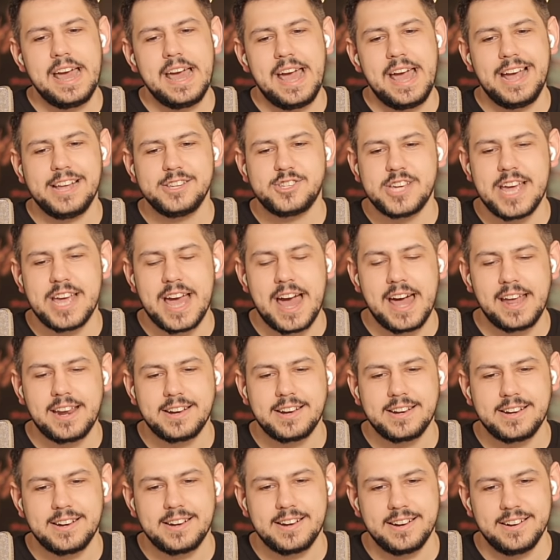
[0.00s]
and she had
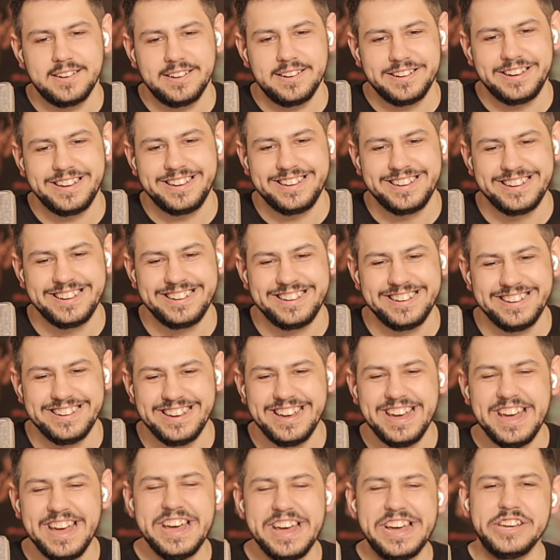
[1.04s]
a
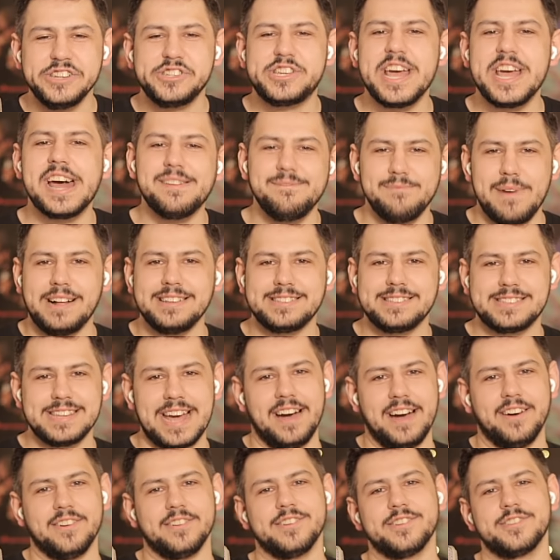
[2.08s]
she had a
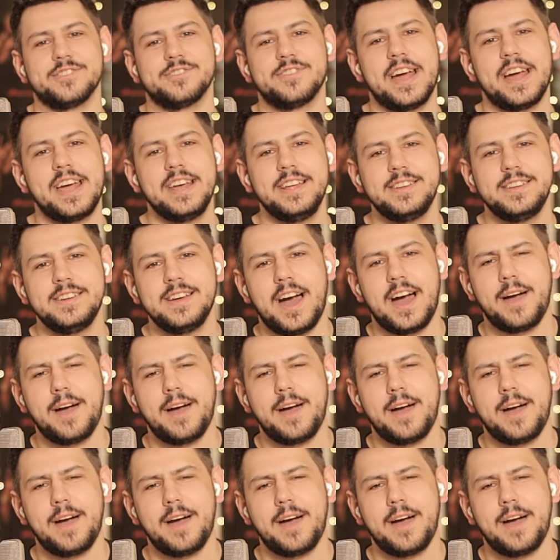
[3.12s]
meltdown, right?